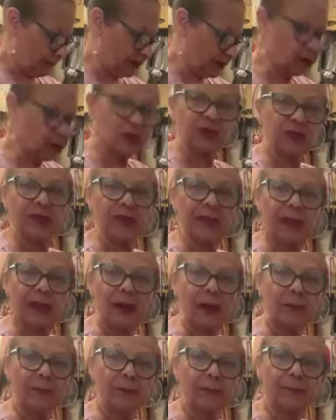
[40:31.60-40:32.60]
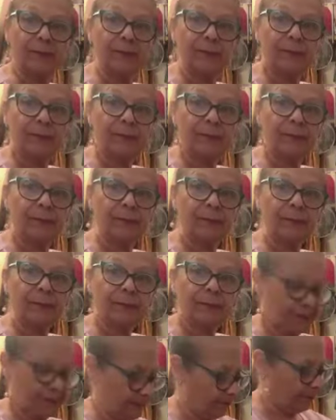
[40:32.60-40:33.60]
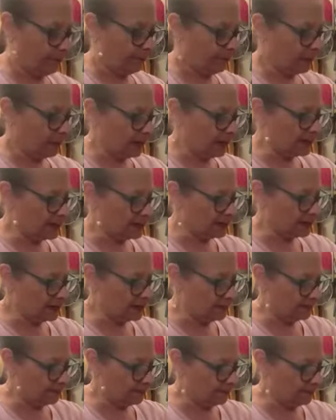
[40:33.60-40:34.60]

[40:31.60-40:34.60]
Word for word: Can you see there? Yes?